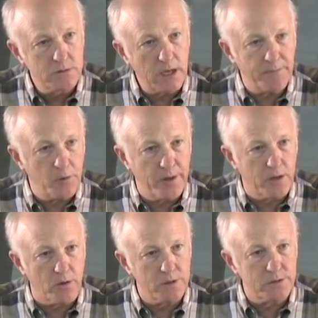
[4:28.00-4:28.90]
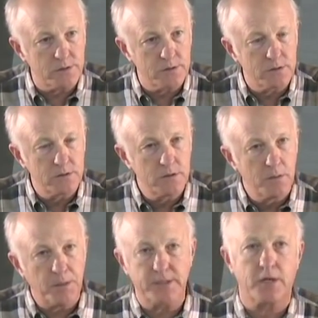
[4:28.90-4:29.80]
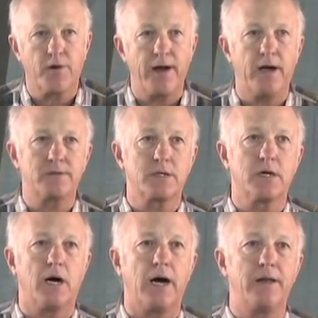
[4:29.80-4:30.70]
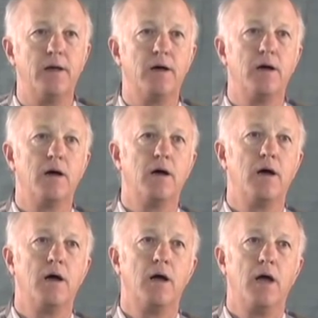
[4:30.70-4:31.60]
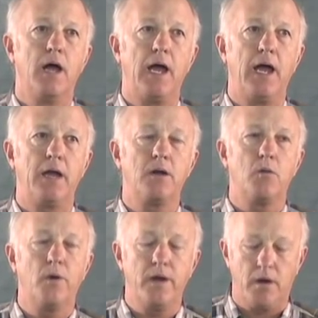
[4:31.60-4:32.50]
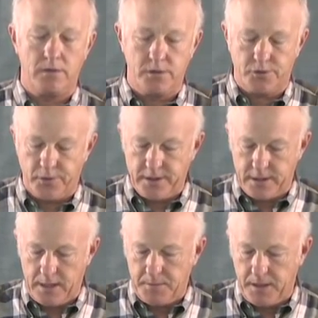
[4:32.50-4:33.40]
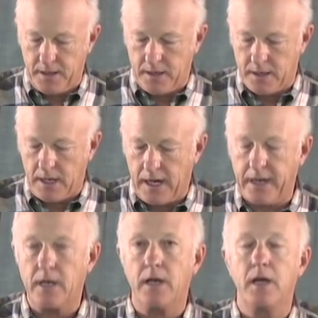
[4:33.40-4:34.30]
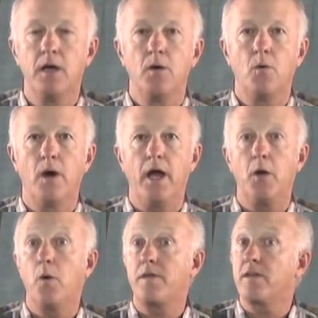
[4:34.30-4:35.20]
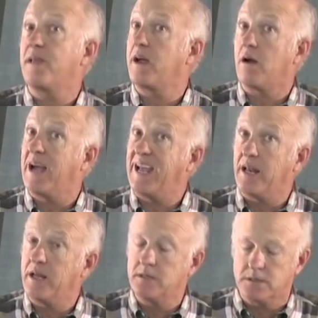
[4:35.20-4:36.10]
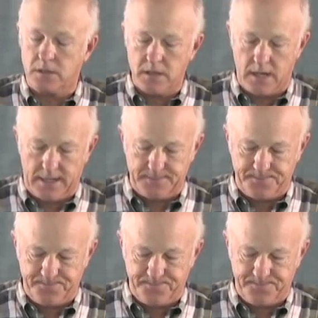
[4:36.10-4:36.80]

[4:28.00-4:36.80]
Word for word: They have no recourse but to cry out to God. And we are to treat them in a kindly way, whether they are aliens or not.